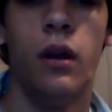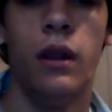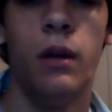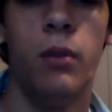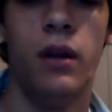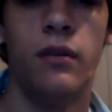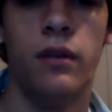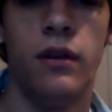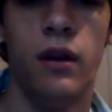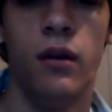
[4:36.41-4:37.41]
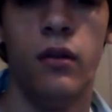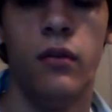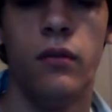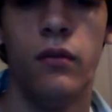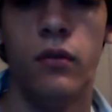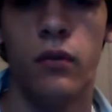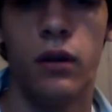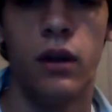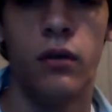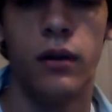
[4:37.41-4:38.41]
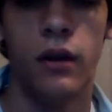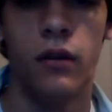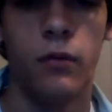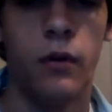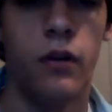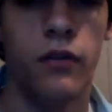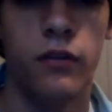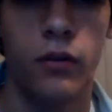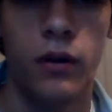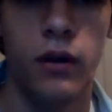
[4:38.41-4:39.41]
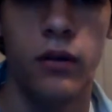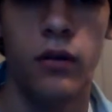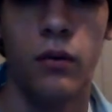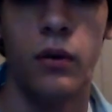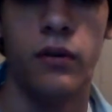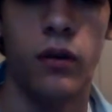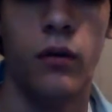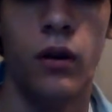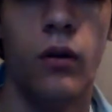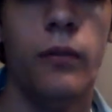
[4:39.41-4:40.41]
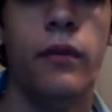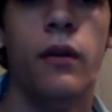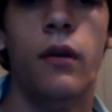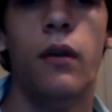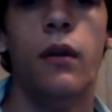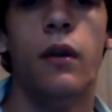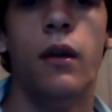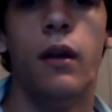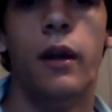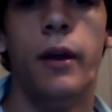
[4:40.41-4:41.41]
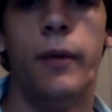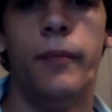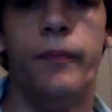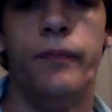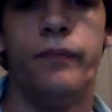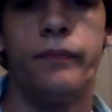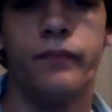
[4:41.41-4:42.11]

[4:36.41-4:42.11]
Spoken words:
and they basically Killua tells them all the story of what's going on, and